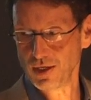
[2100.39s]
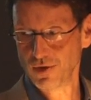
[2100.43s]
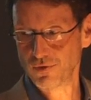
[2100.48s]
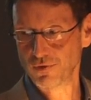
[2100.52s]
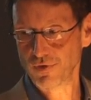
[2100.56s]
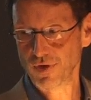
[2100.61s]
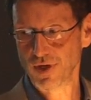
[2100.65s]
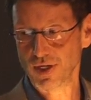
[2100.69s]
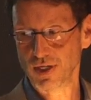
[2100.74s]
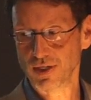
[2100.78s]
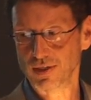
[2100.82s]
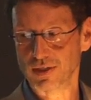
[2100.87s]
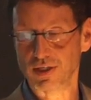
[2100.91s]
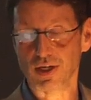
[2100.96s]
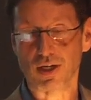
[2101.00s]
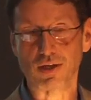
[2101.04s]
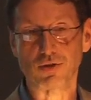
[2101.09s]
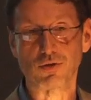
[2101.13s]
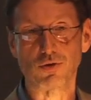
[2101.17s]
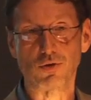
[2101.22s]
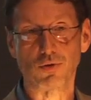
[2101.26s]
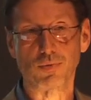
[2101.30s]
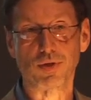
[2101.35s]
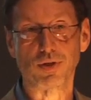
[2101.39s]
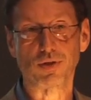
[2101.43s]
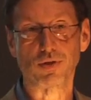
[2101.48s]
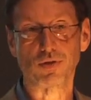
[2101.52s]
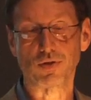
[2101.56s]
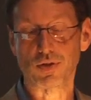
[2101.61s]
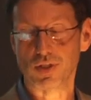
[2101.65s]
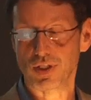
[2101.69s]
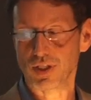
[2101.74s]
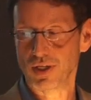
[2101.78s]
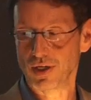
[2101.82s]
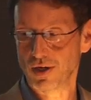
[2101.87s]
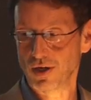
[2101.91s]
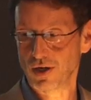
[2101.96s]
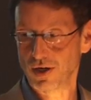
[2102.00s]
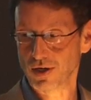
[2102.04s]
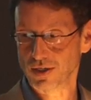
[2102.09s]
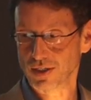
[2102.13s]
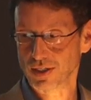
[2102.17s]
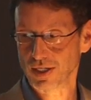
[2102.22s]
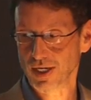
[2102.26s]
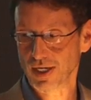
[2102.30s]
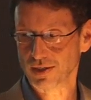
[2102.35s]
defines doctoral research in the
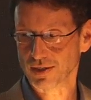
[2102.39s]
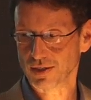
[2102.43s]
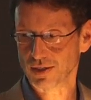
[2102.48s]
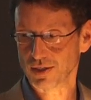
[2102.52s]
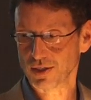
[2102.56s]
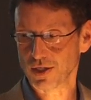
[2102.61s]
arts as